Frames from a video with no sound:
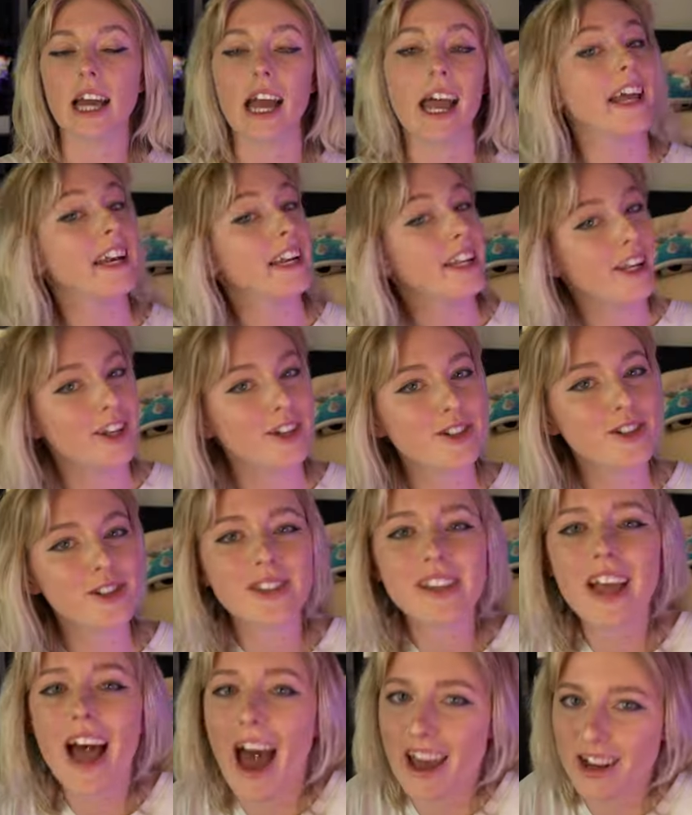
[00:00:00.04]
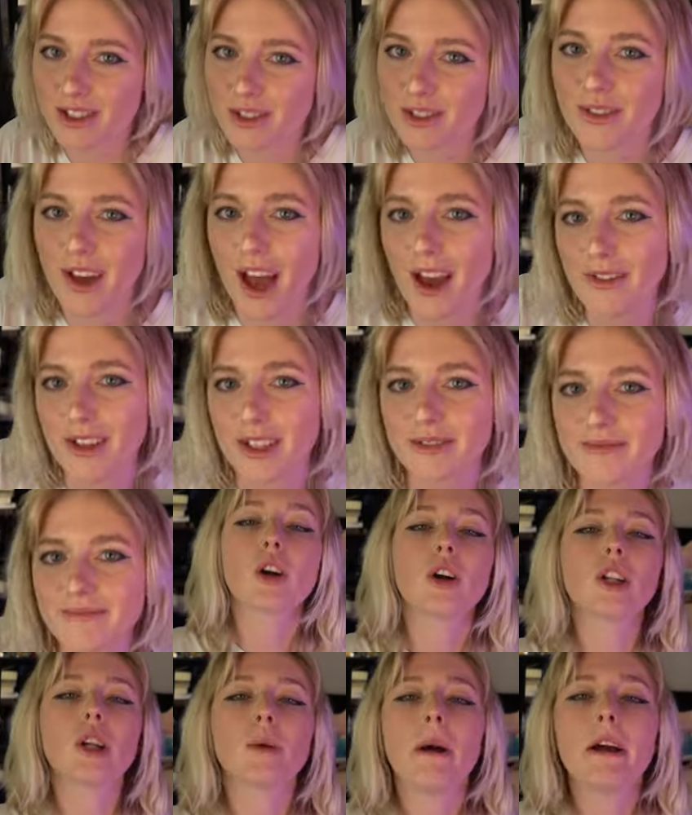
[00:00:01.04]
And here's how to survive it.
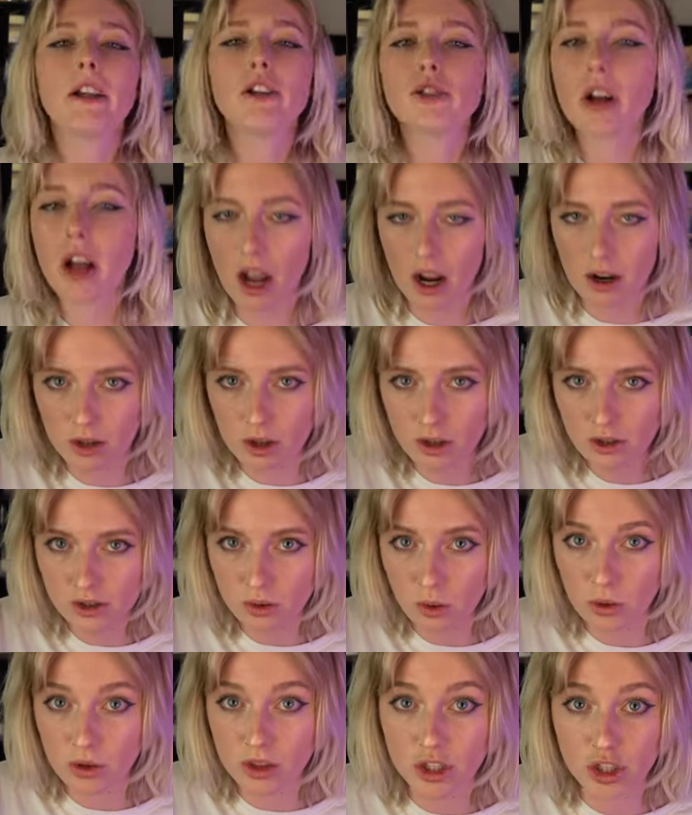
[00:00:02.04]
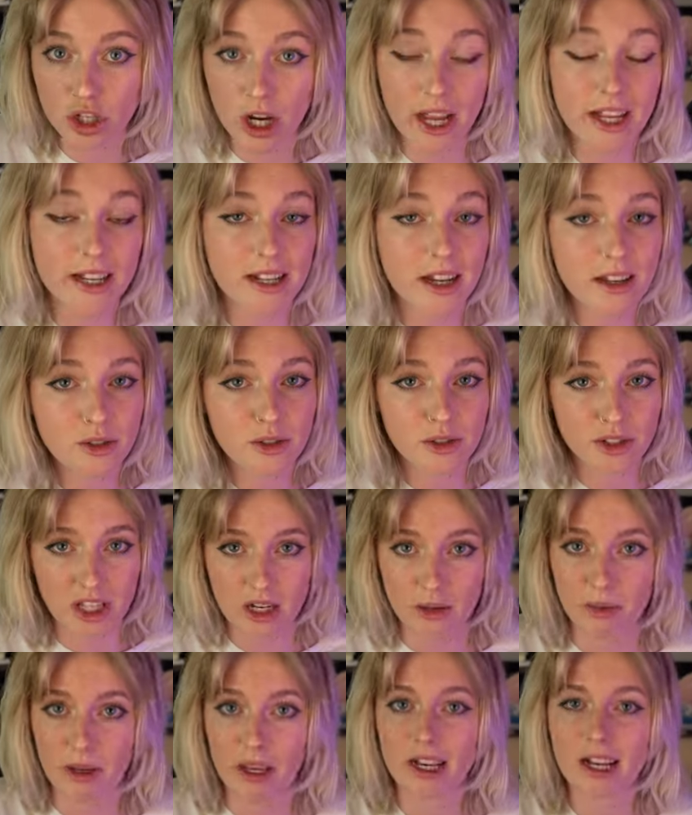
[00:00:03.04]
Scolopendra heros, or the giant desert
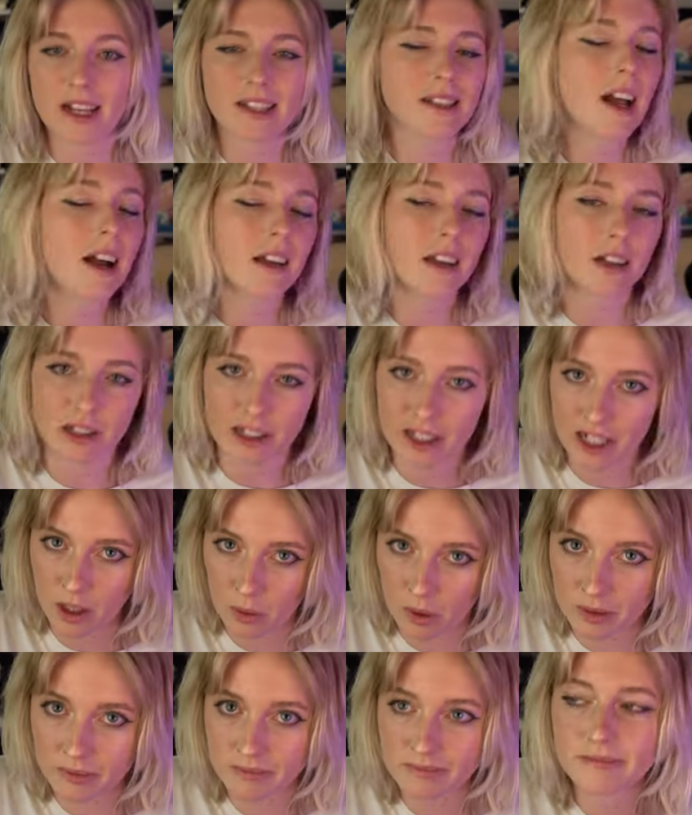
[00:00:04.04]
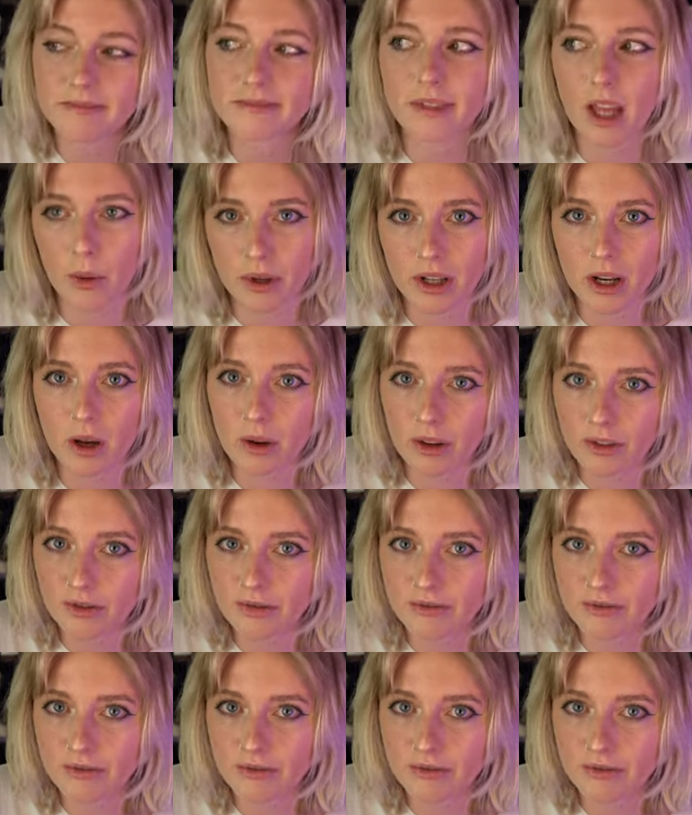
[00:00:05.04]
centipede, has not killed anyone, that we know of.